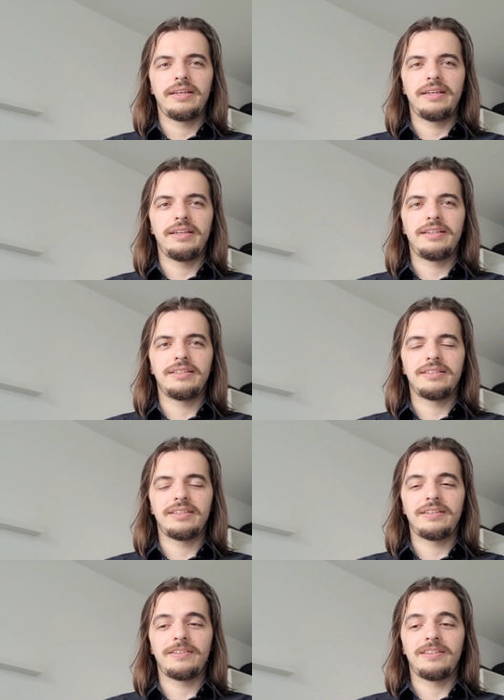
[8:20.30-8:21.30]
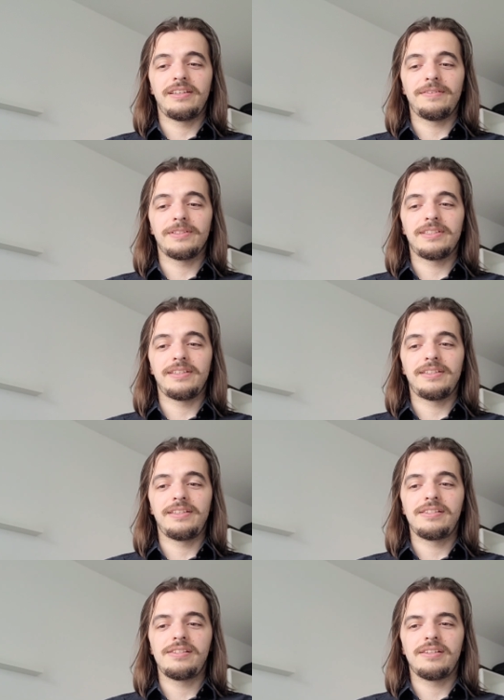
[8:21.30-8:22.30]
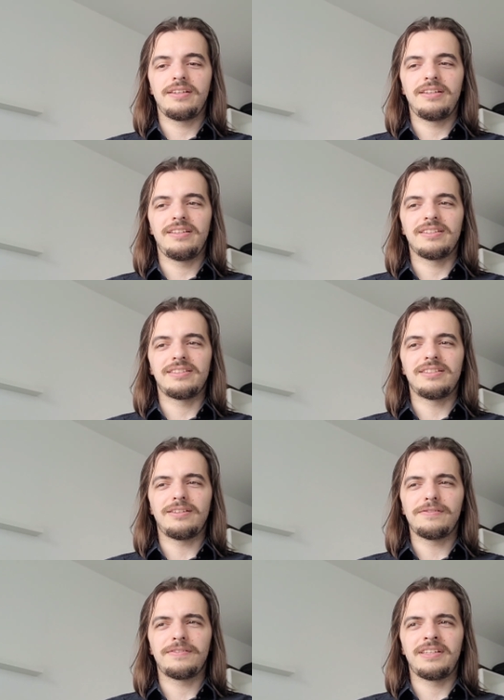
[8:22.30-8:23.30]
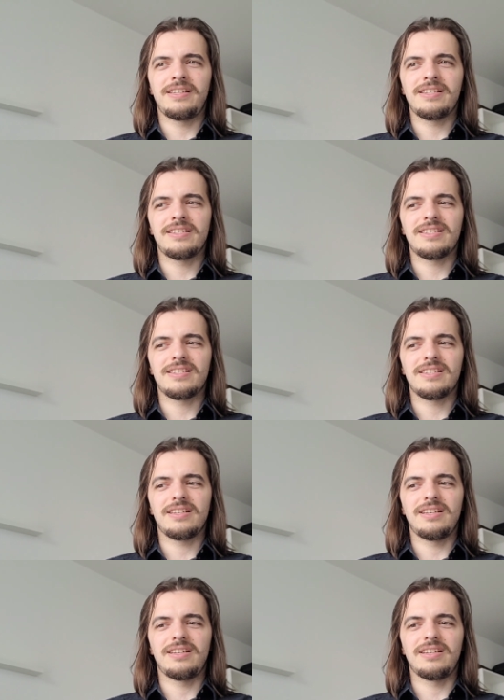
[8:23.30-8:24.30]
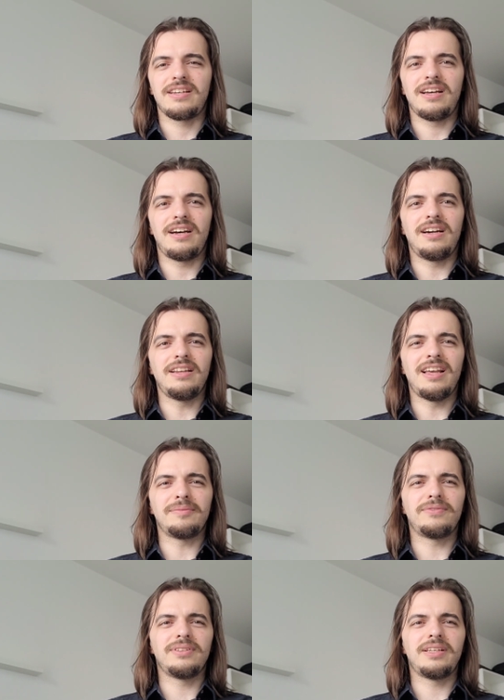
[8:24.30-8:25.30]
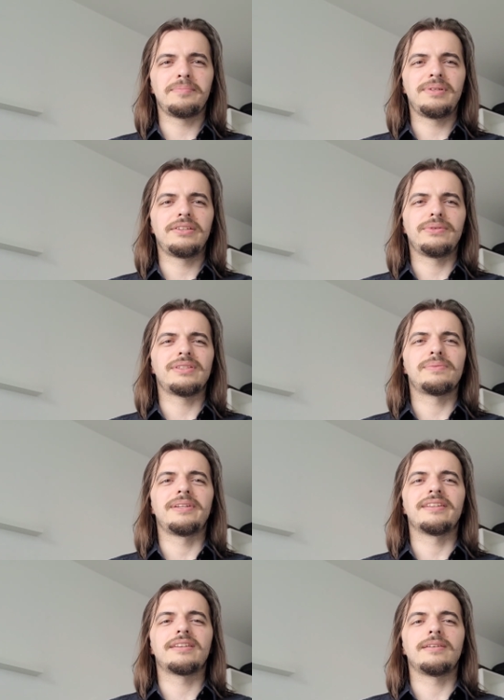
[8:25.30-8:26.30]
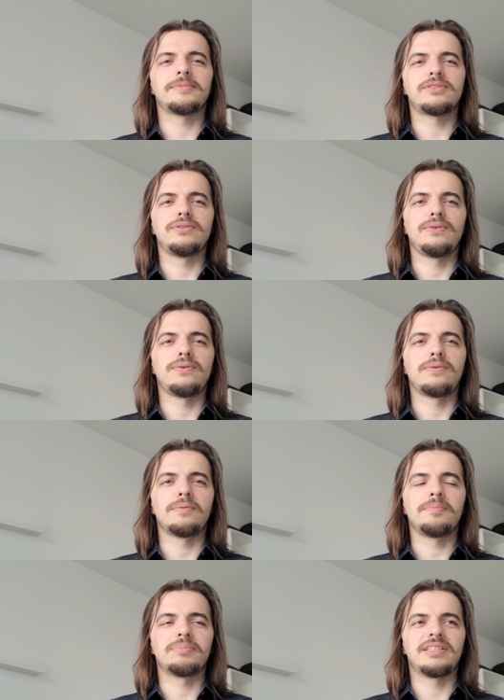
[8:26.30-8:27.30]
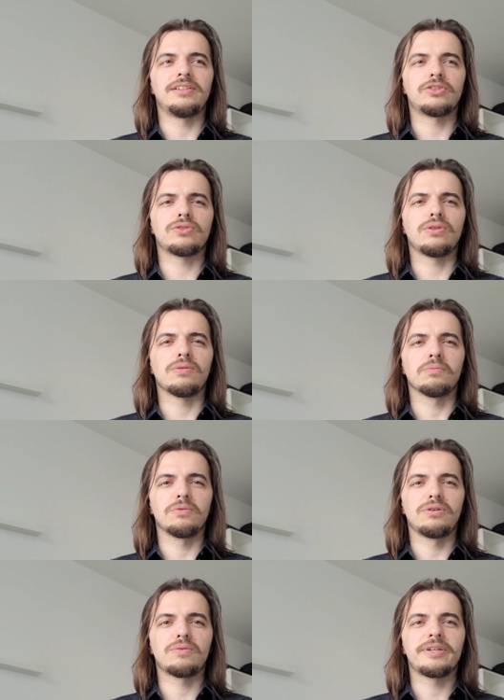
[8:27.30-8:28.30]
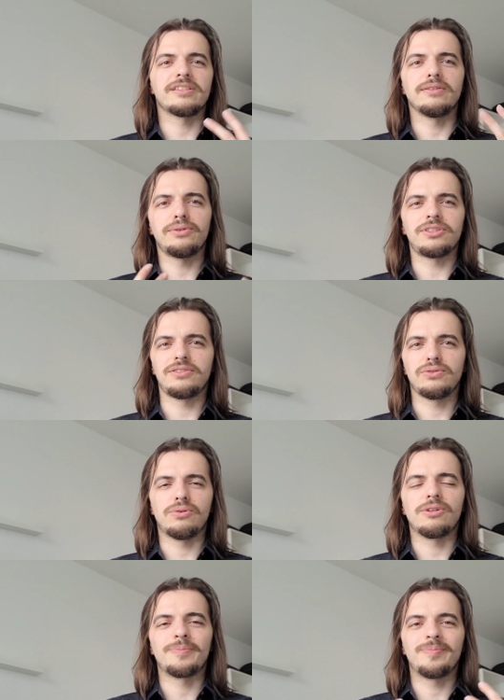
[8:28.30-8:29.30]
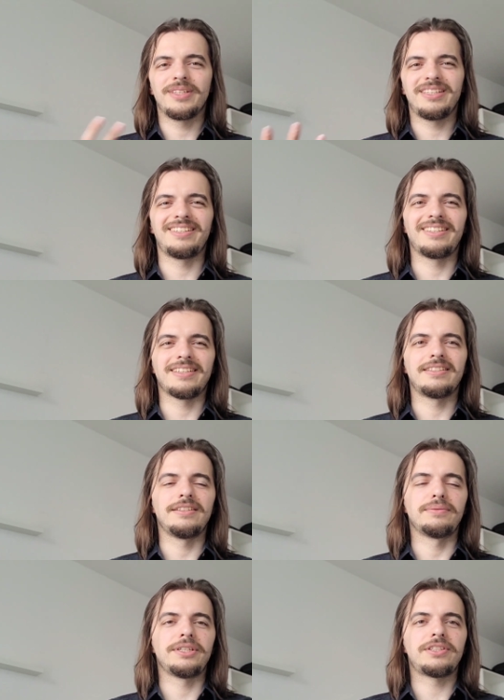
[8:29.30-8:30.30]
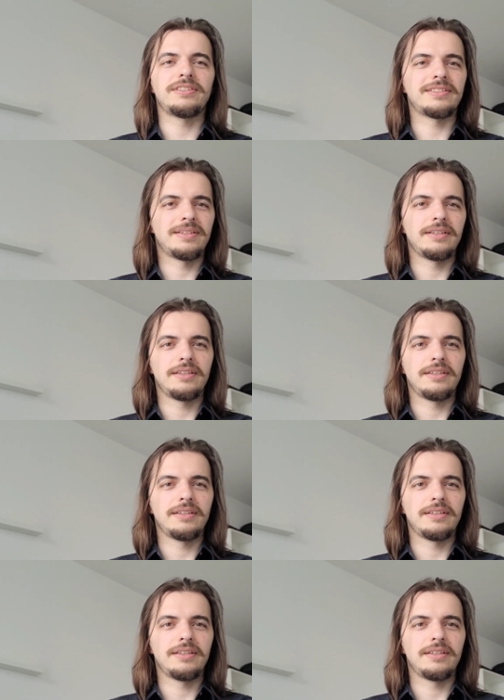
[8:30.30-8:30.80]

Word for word: and I, and I have to say that the ending itself is uh, unhelpfully ambiguous when it comes to potential uh, resolutions or uh, continuations.